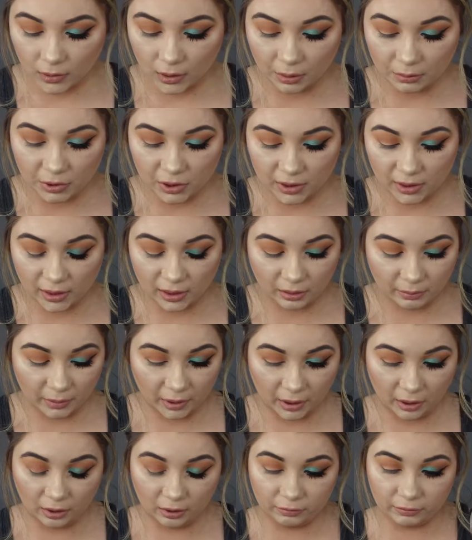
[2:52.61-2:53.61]
I'm just getting my
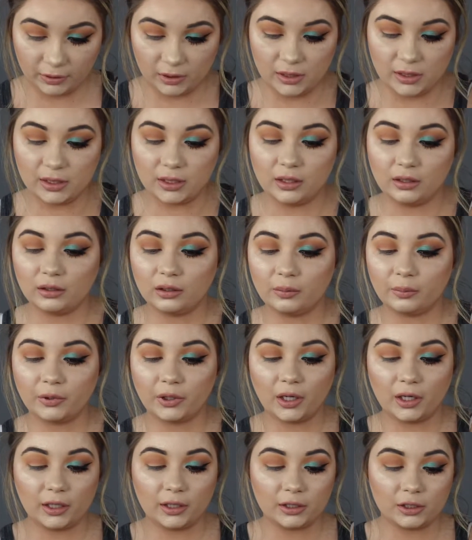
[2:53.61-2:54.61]
e.l.f. concealer
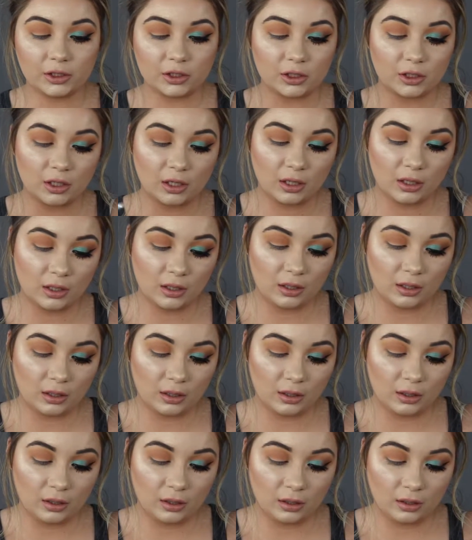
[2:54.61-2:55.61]
brush,
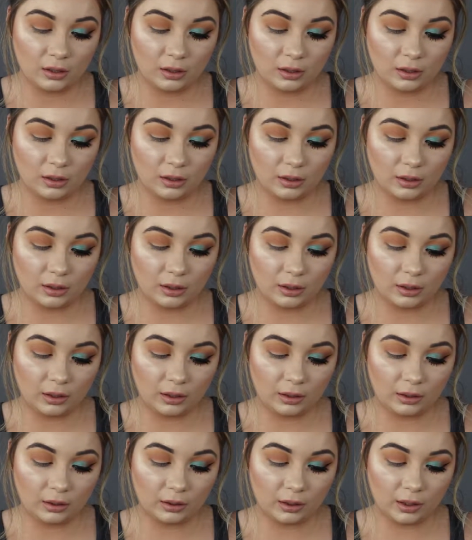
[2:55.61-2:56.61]

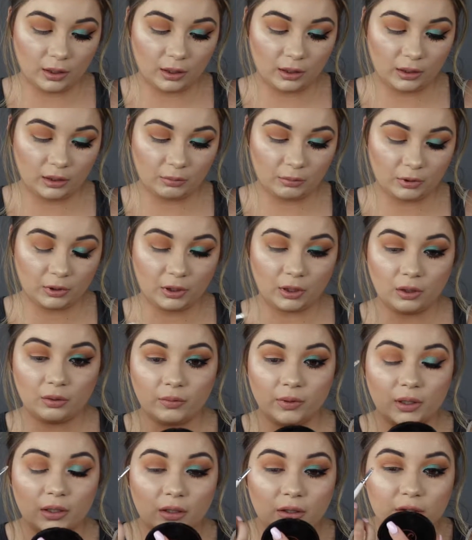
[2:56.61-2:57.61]
and I am
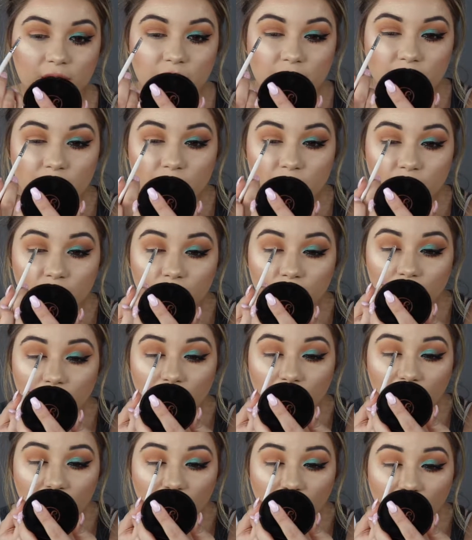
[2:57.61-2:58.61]
going to
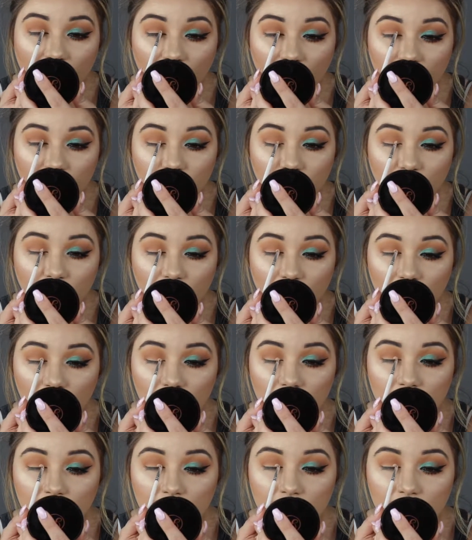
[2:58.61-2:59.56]
cut halfway.